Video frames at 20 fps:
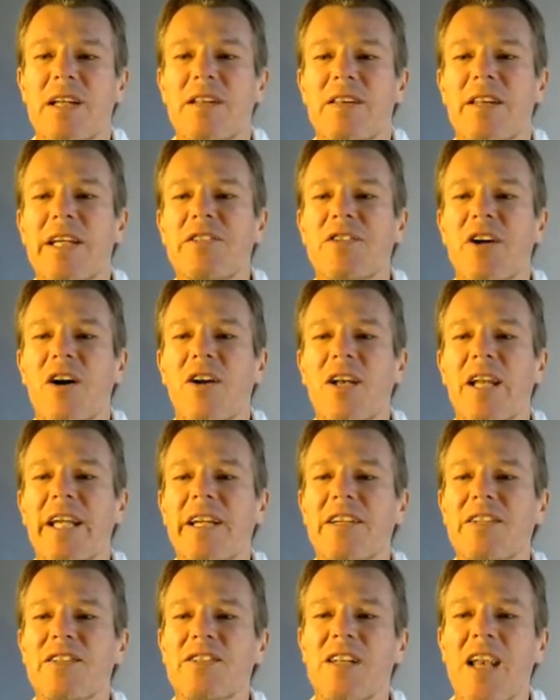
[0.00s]
These are
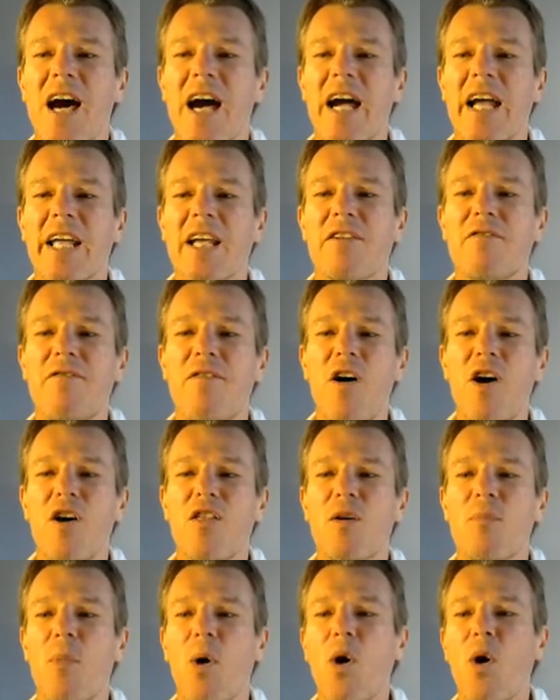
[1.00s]
linkers like
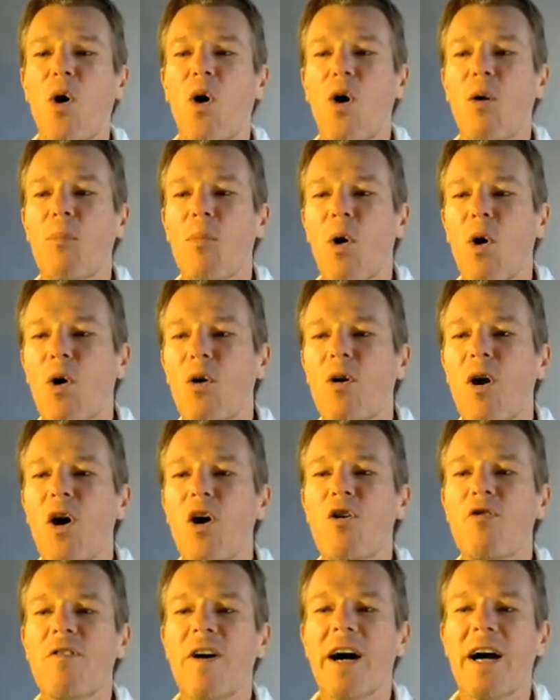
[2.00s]
furthermore,
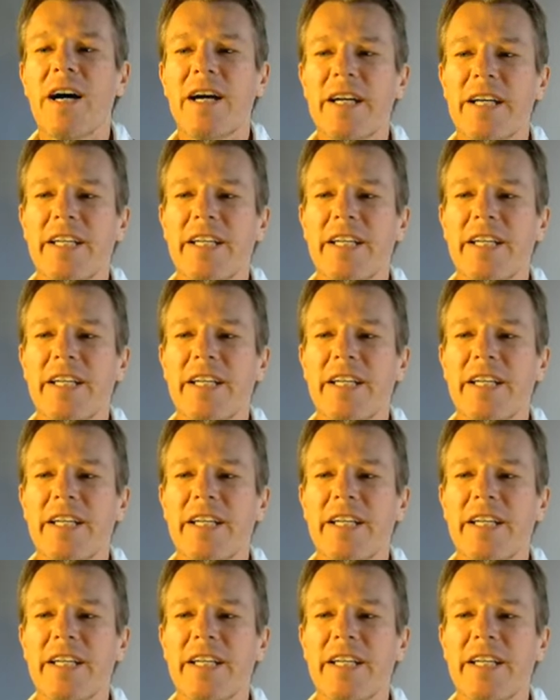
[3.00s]
moreover,